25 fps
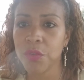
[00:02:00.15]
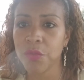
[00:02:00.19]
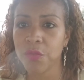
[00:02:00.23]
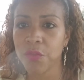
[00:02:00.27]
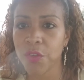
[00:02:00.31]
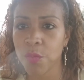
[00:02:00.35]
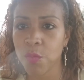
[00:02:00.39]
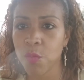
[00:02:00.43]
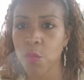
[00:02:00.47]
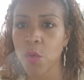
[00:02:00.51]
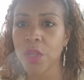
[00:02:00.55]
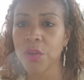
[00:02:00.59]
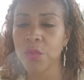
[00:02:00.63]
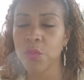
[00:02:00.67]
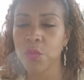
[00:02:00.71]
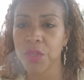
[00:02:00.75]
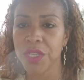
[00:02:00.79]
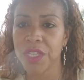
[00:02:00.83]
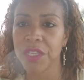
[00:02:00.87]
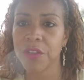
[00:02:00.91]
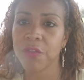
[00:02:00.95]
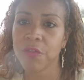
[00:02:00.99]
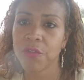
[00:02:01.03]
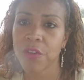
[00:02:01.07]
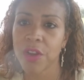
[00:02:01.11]
from 1
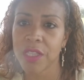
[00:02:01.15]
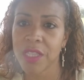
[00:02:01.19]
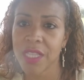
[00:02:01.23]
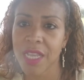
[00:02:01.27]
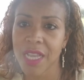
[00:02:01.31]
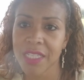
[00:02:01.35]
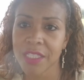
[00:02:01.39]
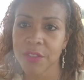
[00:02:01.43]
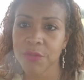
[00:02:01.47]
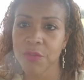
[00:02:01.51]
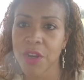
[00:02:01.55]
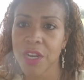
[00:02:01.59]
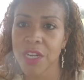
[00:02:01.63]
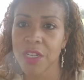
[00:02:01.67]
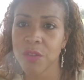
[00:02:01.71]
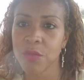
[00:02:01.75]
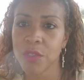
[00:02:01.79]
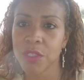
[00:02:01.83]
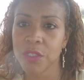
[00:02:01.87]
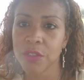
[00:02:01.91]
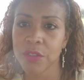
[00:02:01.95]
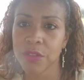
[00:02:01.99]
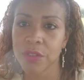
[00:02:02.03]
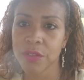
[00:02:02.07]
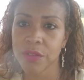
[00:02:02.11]
week. Last Friday
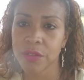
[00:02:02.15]
was